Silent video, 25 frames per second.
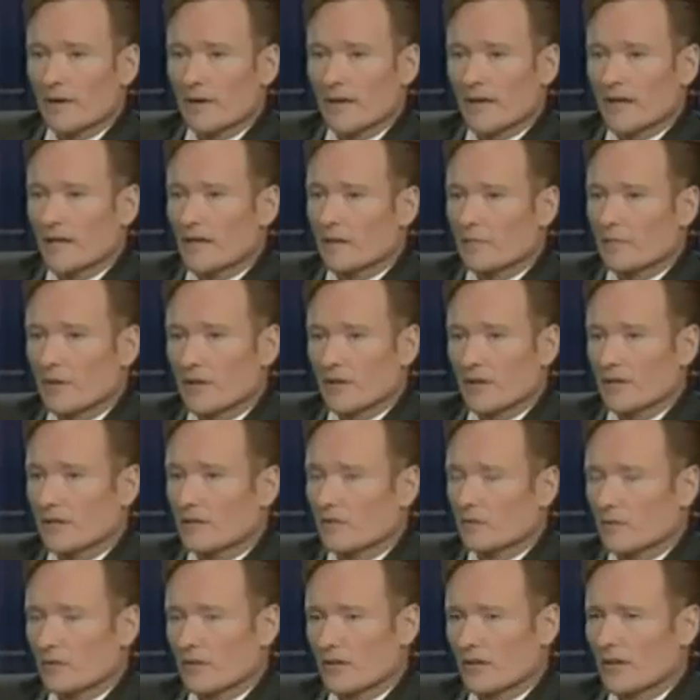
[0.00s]
by
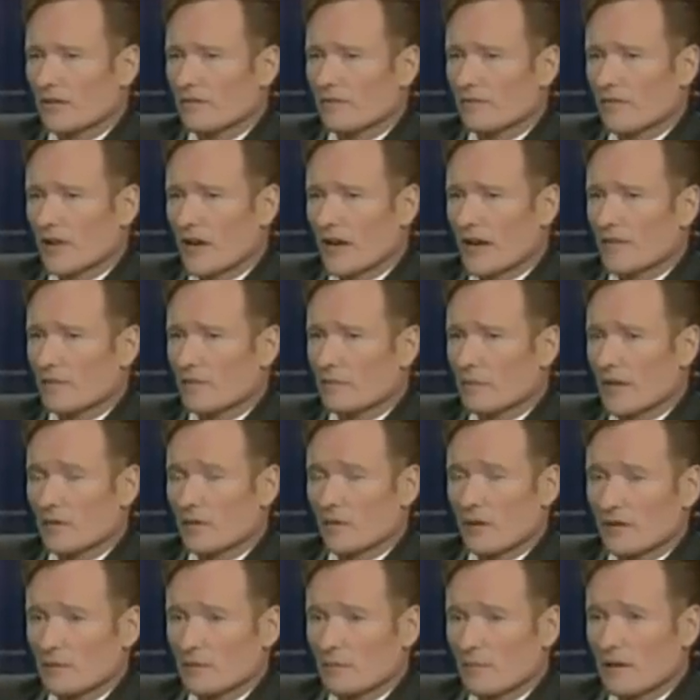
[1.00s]
anybody who have 5. And by
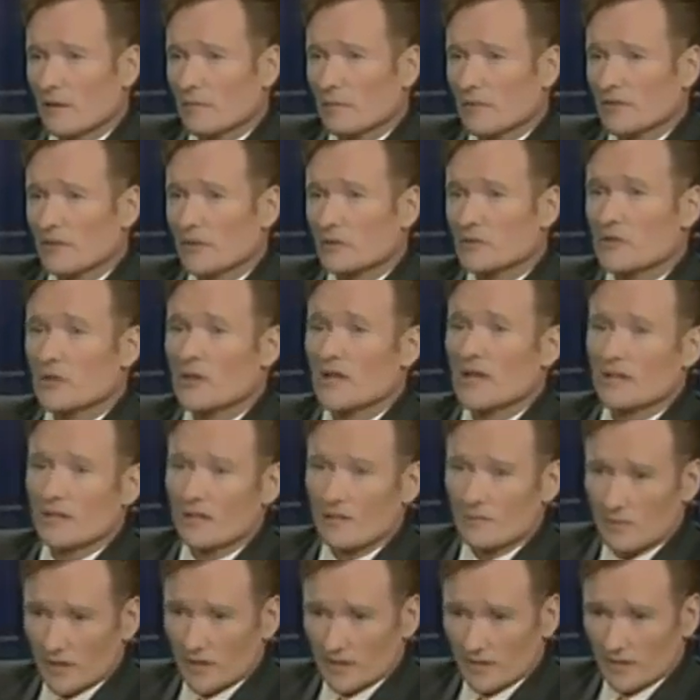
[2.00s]
the way, La Bamba, don't you get
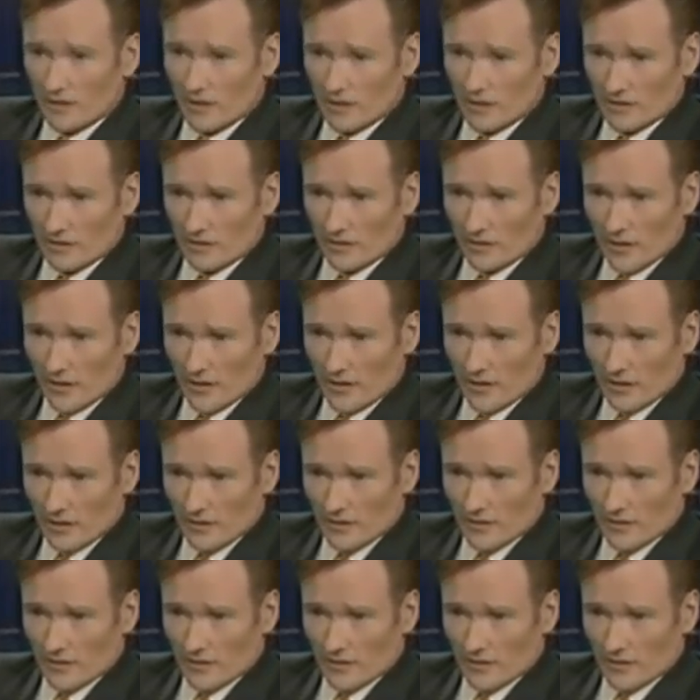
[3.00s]
near my daughter, okay?